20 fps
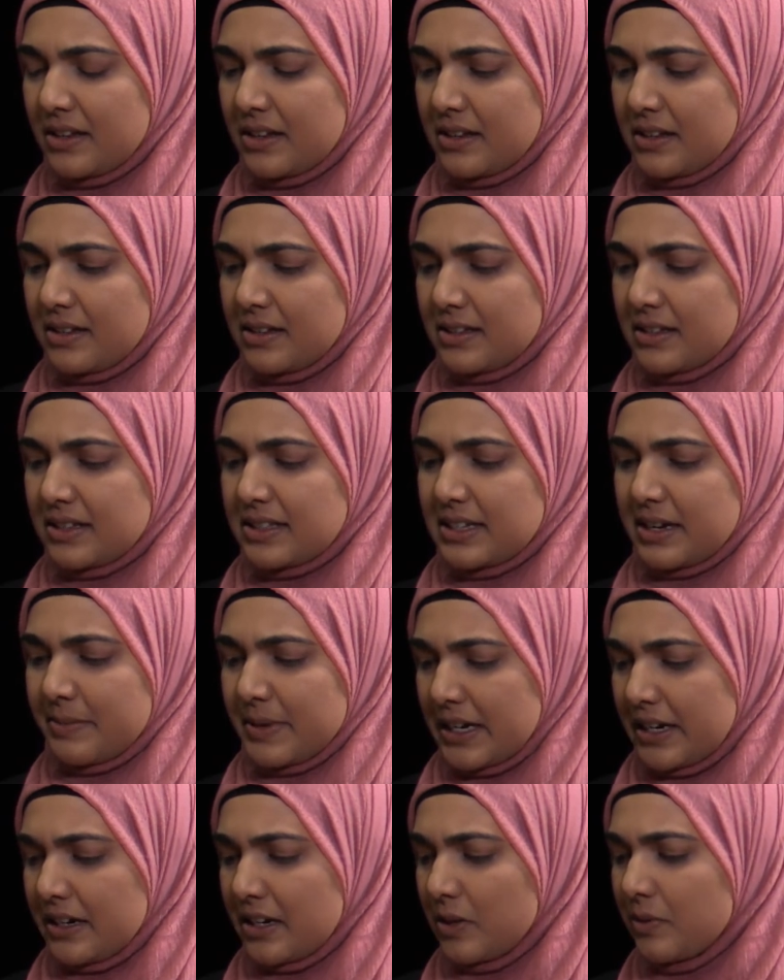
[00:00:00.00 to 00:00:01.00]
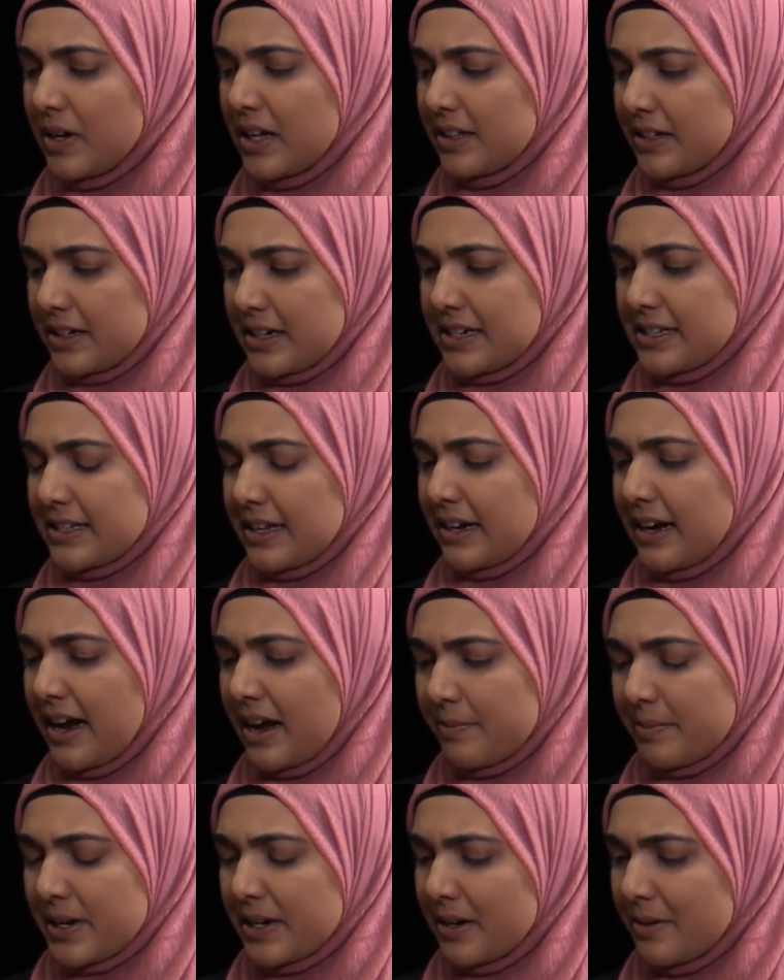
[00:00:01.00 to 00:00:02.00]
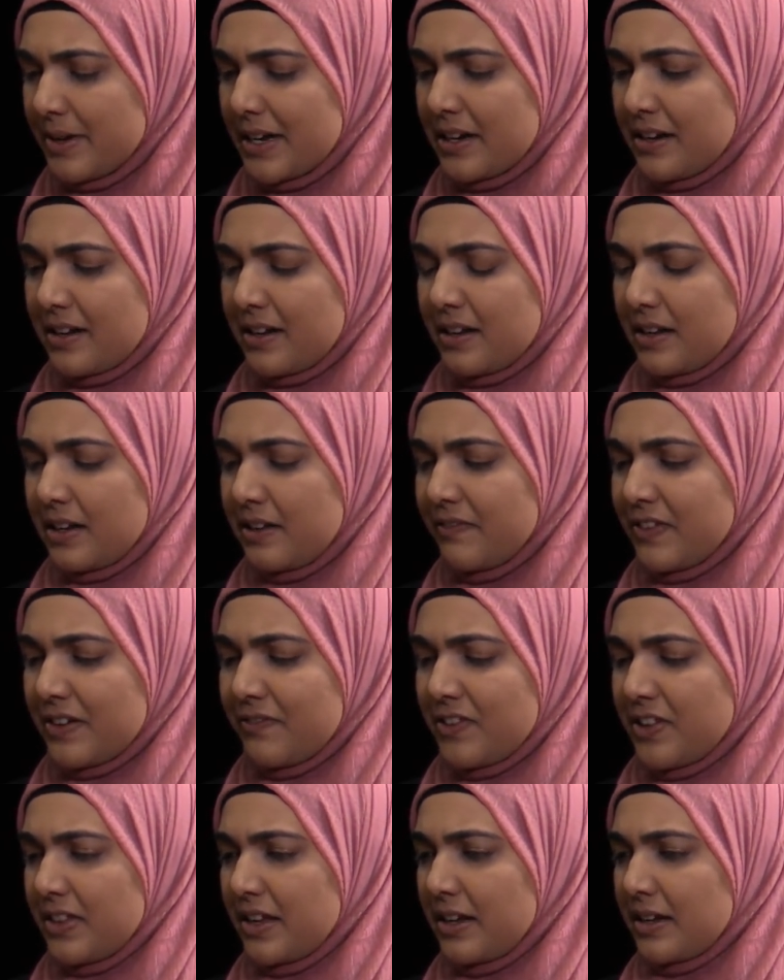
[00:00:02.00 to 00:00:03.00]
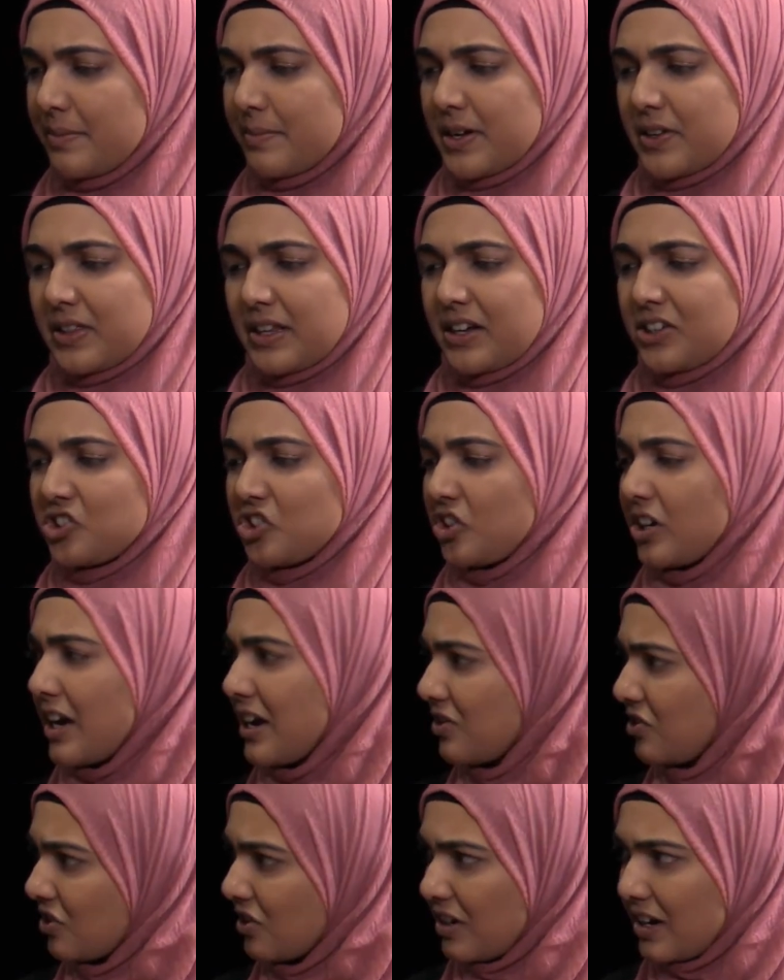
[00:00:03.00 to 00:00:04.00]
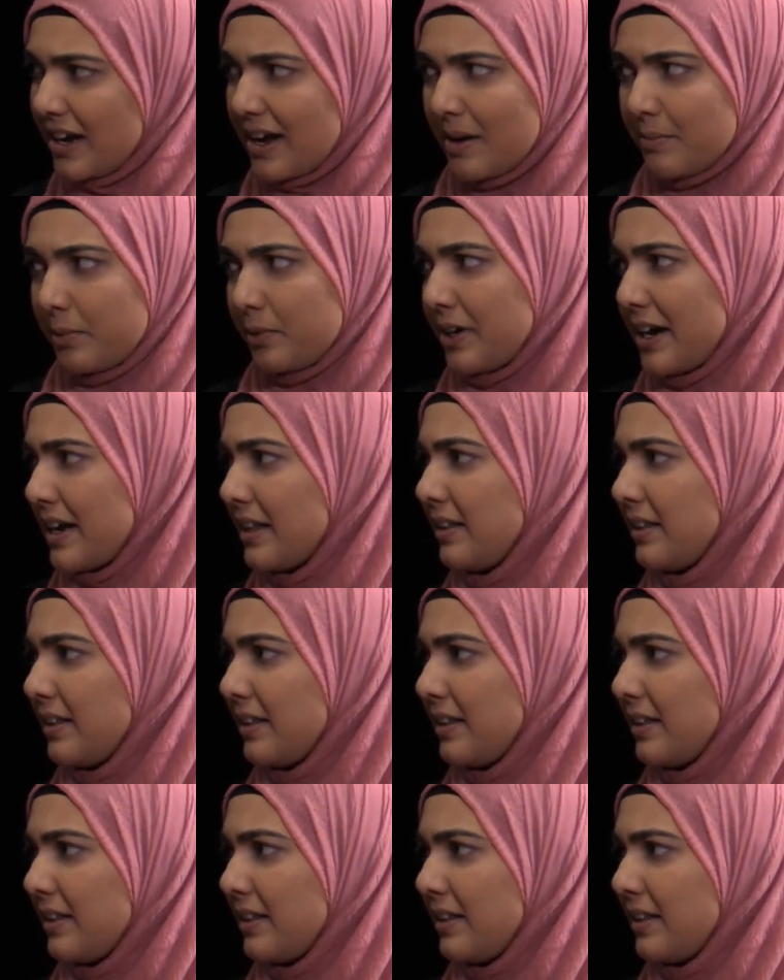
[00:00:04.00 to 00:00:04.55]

systemic inequalities that hmm. happen. I mean, even if you think about the education gap, right?